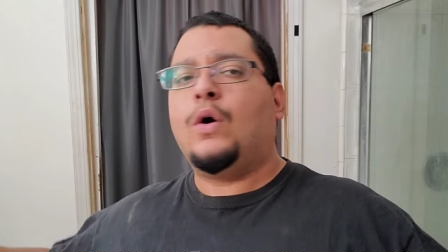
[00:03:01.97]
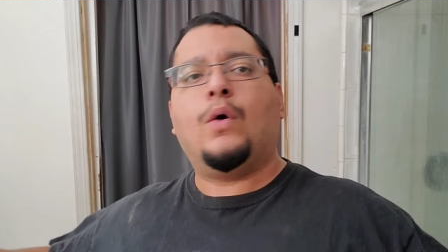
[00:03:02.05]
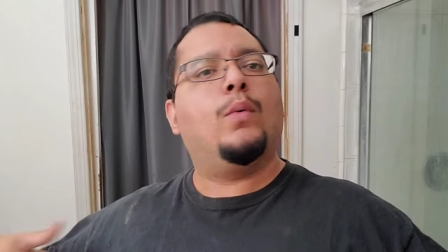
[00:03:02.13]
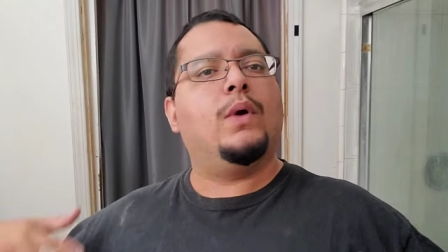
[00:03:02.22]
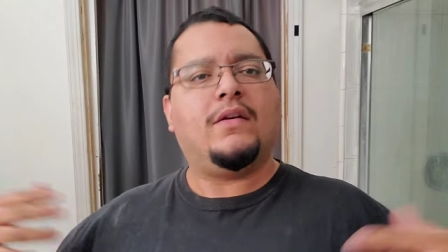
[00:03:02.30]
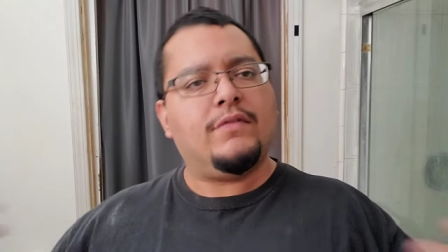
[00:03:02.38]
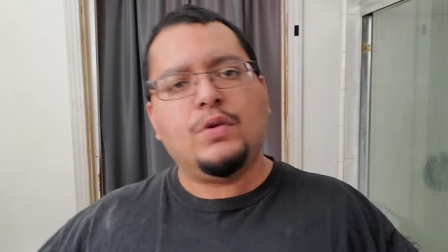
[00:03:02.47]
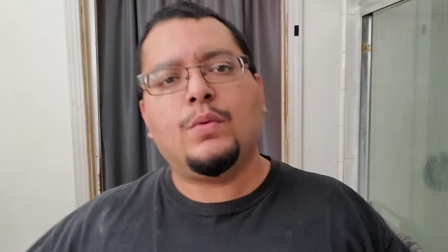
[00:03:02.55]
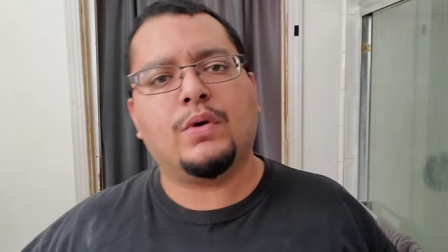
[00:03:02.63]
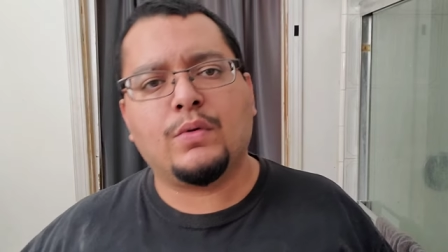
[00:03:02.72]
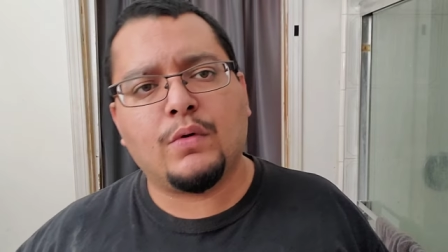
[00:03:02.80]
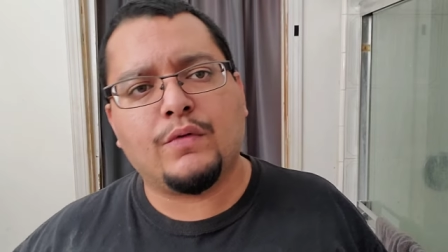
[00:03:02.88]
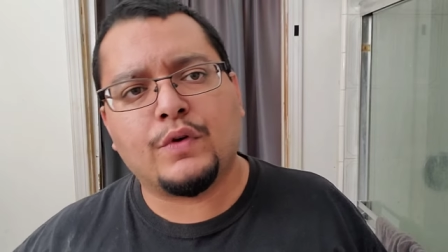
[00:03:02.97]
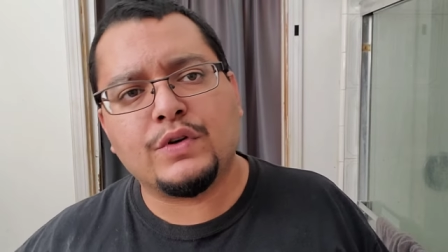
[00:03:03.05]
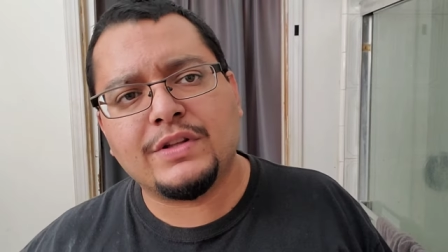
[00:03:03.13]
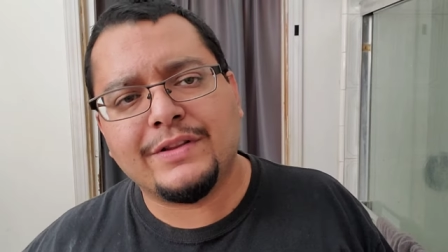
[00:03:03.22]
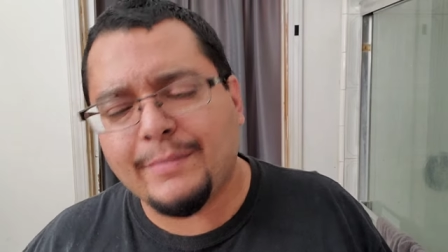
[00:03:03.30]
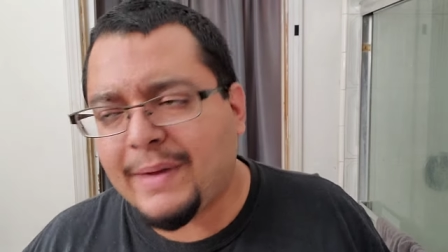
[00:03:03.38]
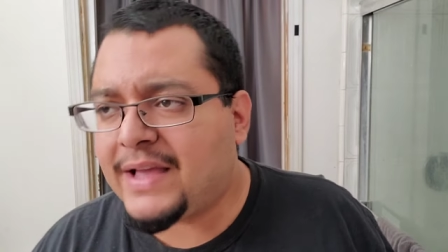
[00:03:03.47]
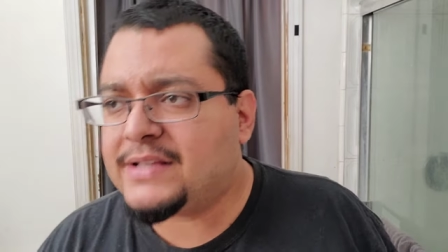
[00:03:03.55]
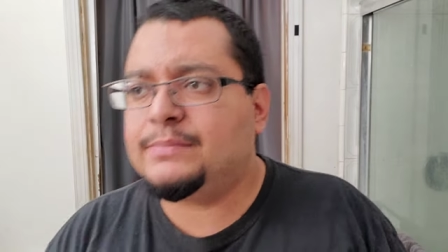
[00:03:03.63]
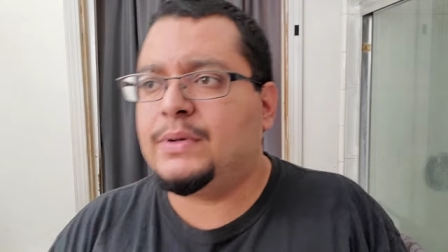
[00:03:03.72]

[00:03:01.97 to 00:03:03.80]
or whatever you want to refer to them as,